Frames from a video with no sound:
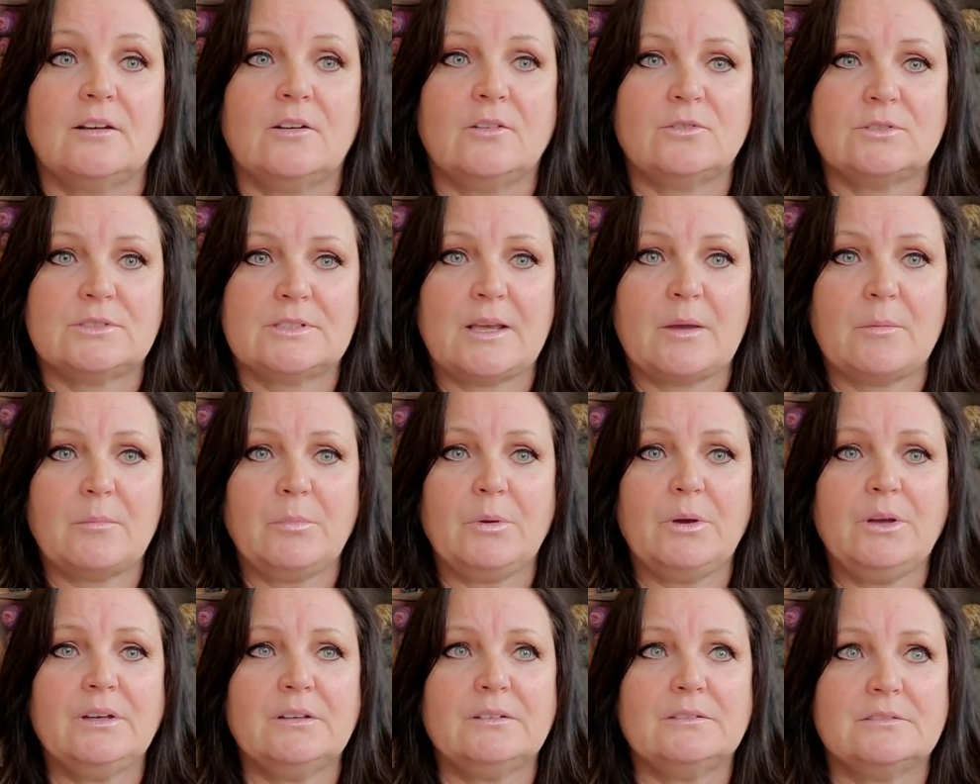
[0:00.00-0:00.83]

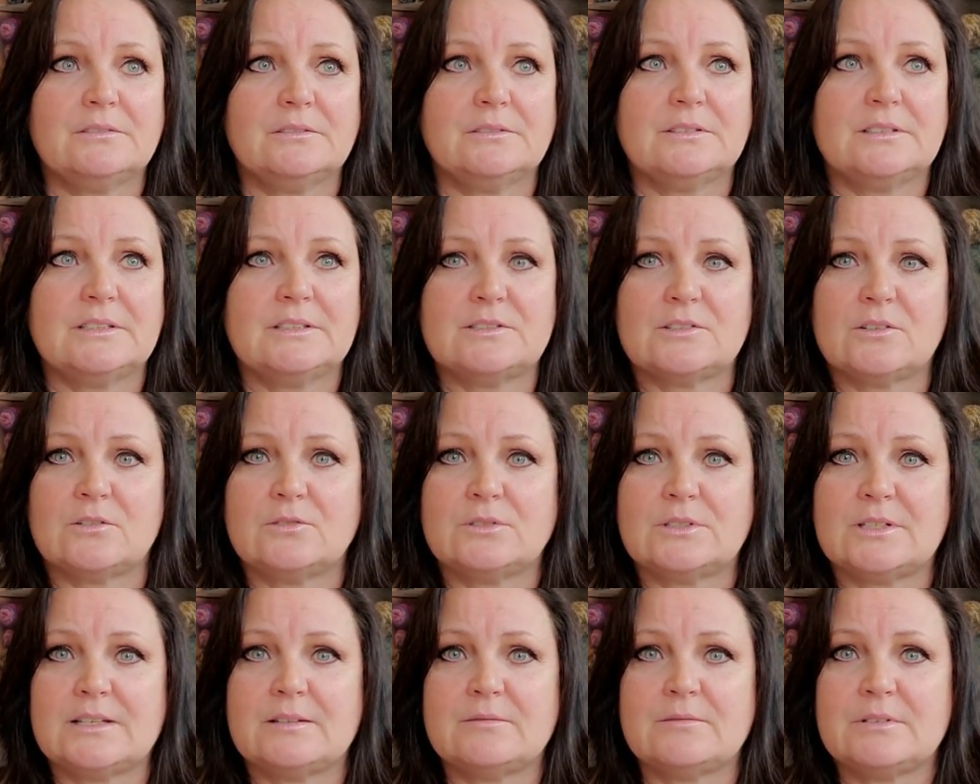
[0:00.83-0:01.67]
Ozempic?
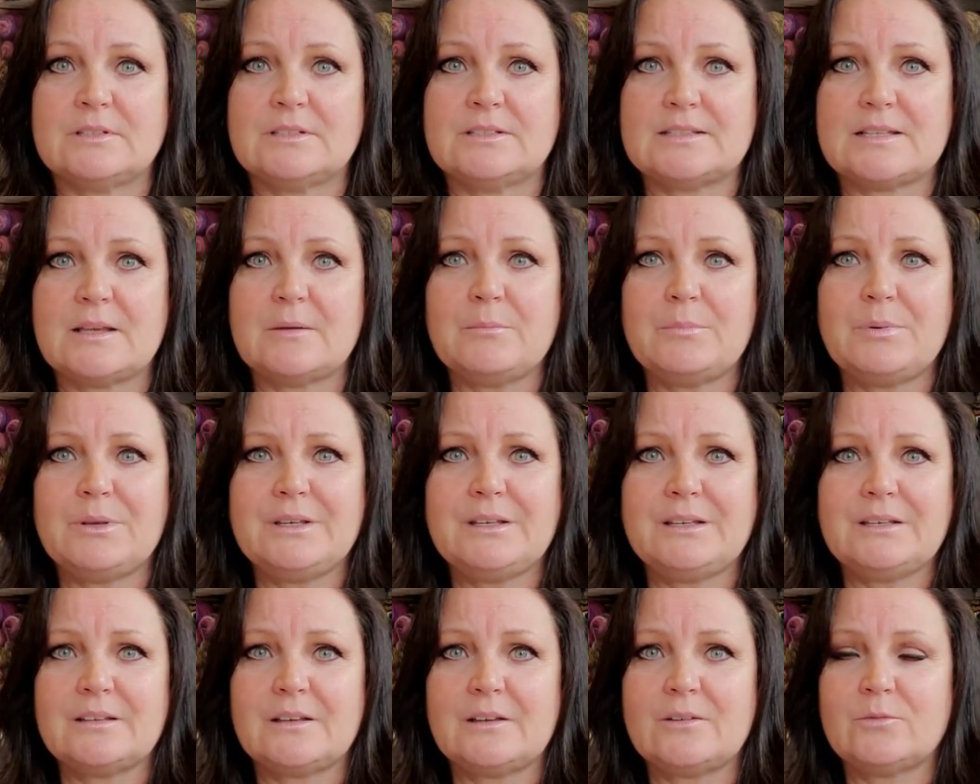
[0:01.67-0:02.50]
Ozempic?
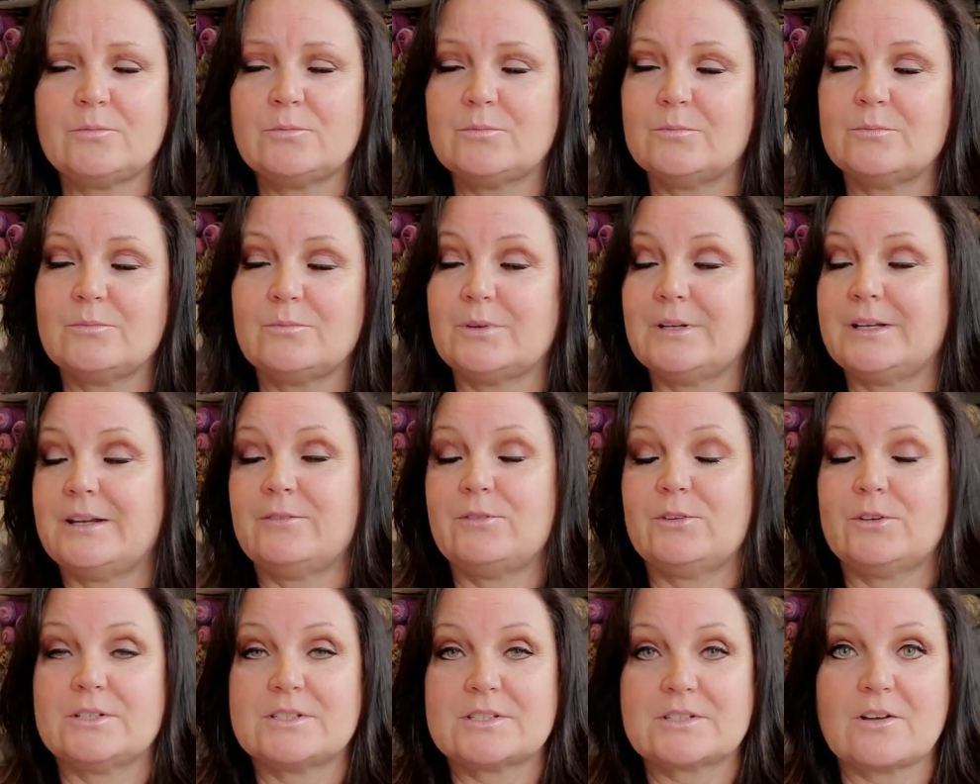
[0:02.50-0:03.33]
Uh,
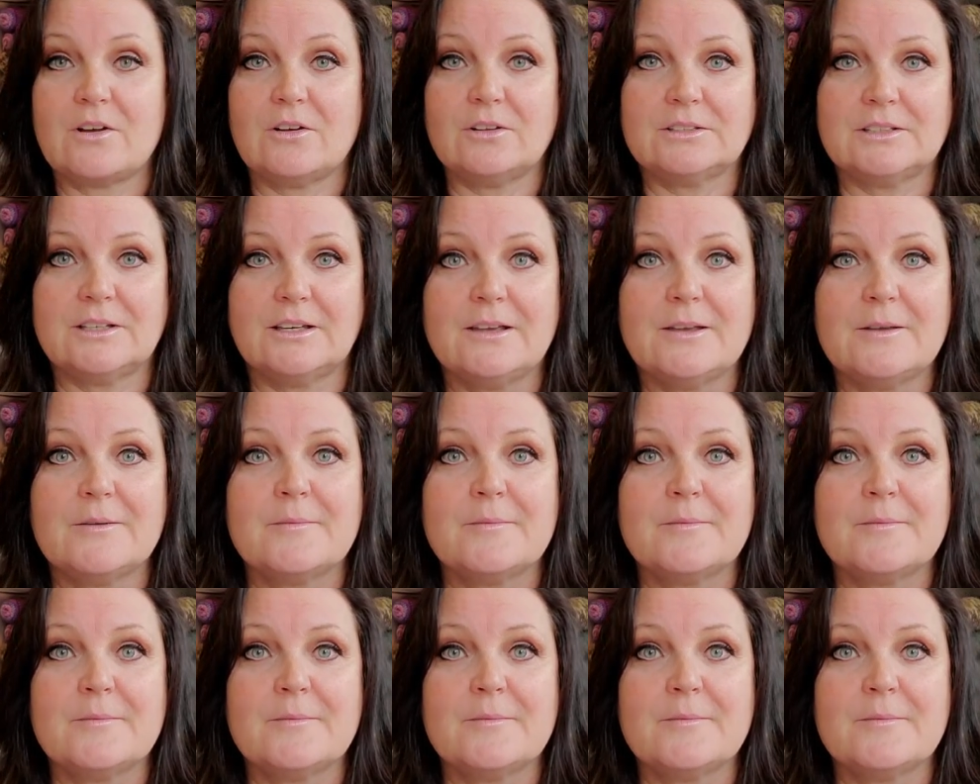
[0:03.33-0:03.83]
whatever it's called.